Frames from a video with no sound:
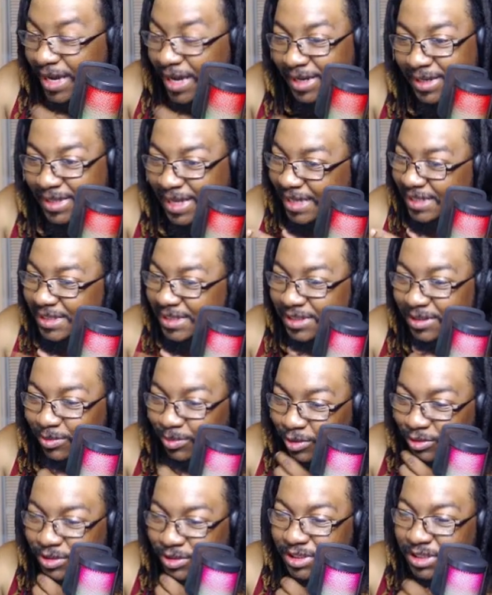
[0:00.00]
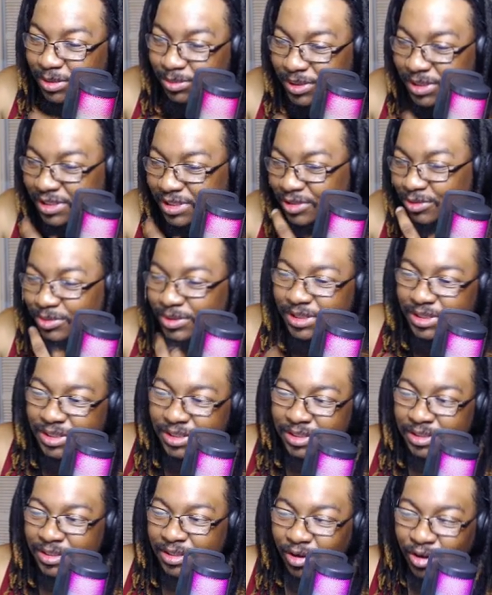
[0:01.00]
That's the most simplest
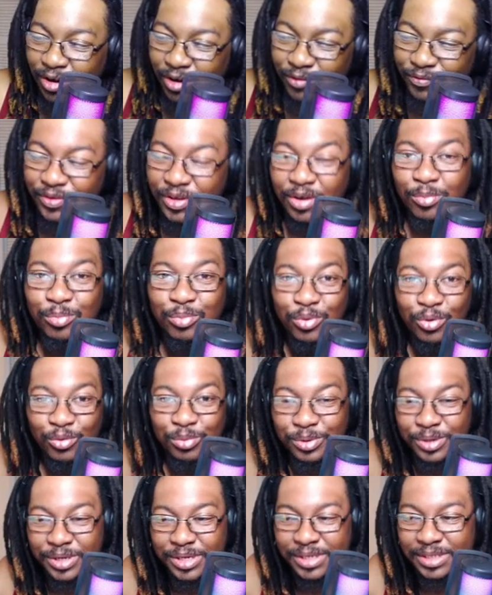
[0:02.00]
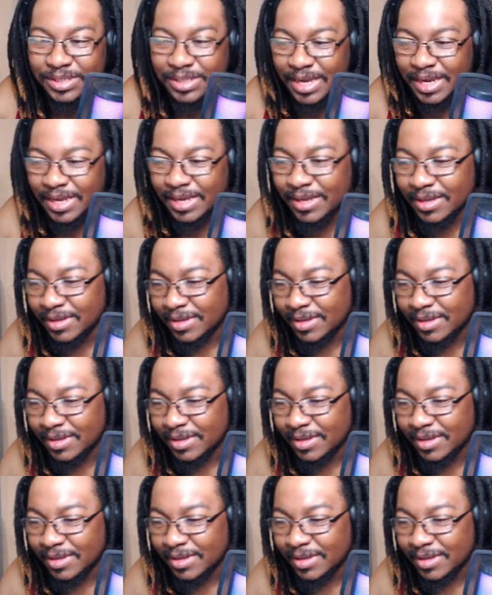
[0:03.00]
question of the appropriate day.